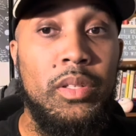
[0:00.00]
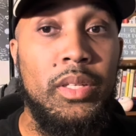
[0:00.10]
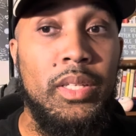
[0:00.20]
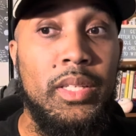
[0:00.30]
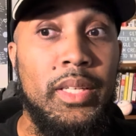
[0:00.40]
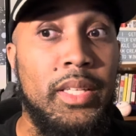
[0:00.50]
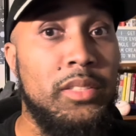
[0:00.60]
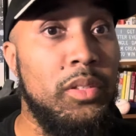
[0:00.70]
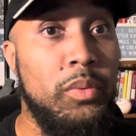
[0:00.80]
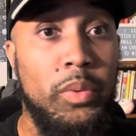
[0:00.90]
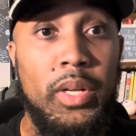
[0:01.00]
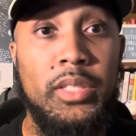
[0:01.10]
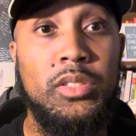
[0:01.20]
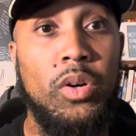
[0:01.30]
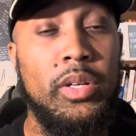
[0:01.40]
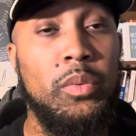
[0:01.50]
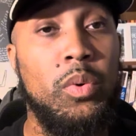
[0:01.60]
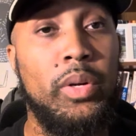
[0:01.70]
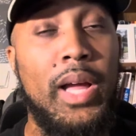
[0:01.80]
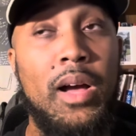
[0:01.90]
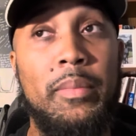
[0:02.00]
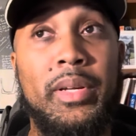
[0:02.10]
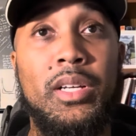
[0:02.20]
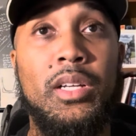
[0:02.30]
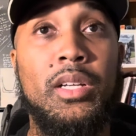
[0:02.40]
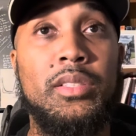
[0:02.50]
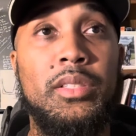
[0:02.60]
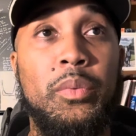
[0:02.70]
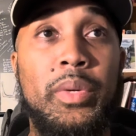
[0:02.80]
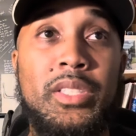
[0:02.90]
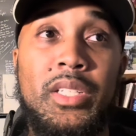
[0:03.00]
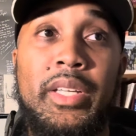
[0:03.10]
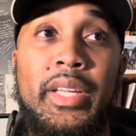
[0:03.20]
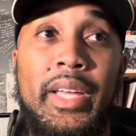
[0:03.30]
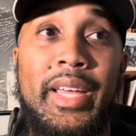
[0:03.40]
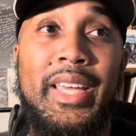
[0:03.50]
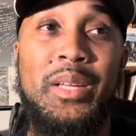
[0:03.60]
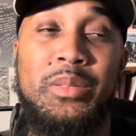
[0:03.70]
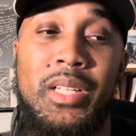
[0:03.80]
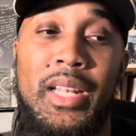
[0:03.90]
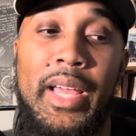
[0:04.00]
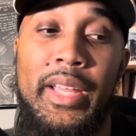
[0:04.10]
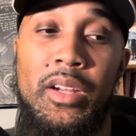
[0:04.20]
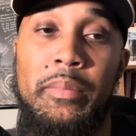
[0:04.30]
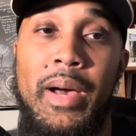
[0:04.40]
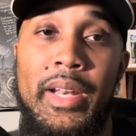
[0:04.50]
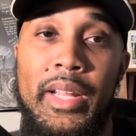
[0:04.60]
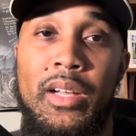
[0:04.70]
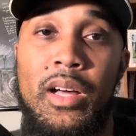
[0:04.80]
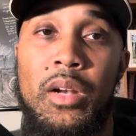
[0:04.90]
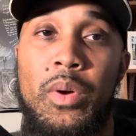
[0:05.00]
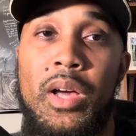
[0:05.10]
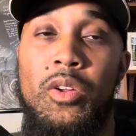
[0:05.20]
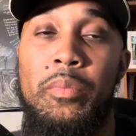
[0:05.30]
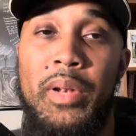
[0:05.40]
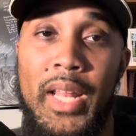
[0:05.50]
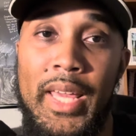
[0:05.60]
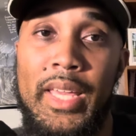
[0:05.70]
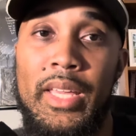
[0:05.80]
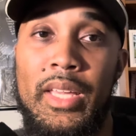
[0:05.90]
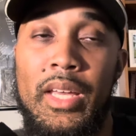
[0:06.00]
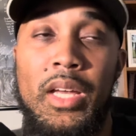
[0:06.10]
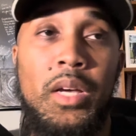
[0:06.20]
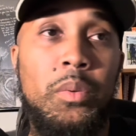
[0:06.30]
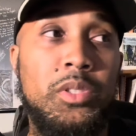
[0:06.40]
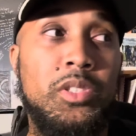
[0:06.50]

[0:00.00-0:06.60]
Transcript: it's really starting to work out because originally it was looking like everybody that Colorado played was